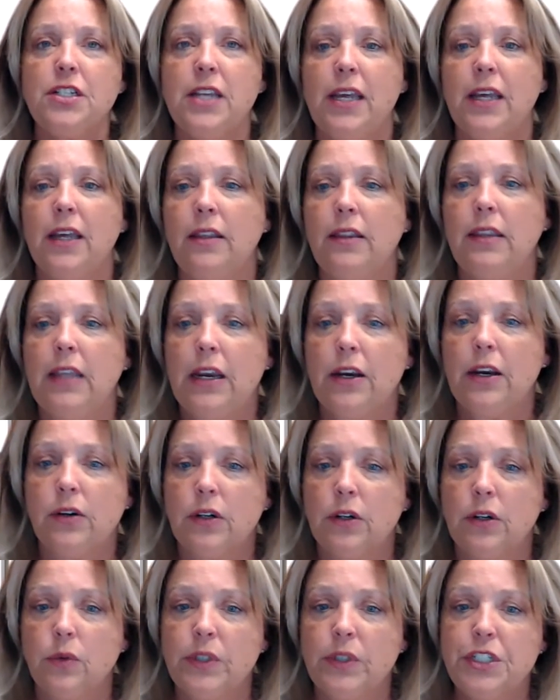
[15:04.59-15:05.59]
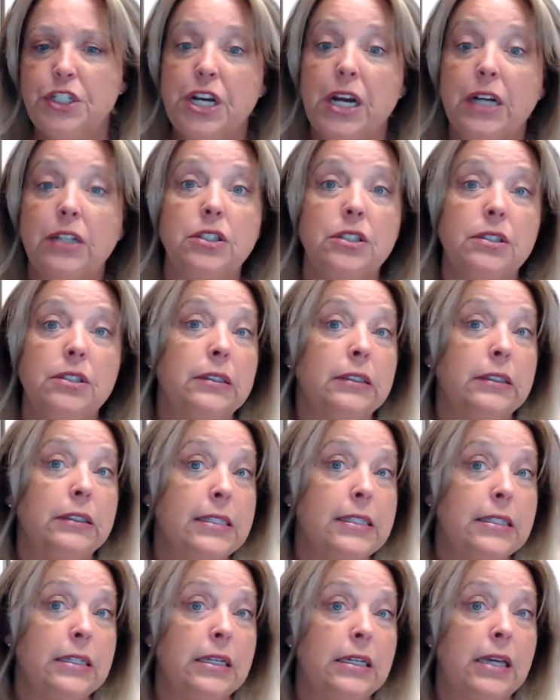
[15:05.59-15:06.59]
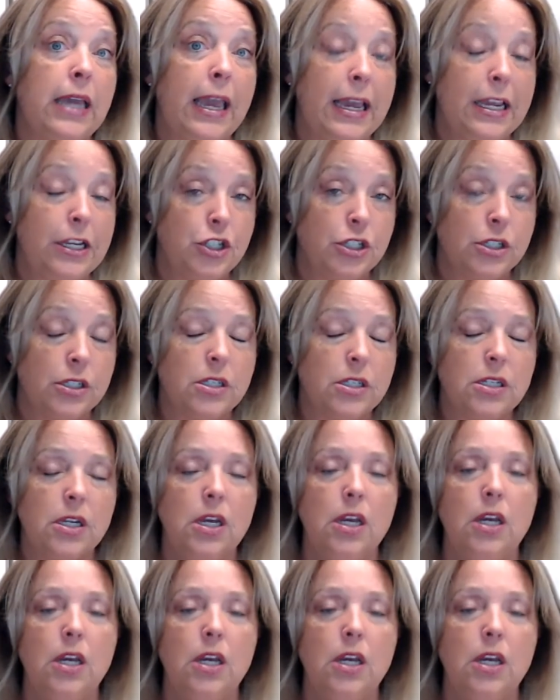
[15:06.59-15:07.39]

and they are going to reach out to the listing agent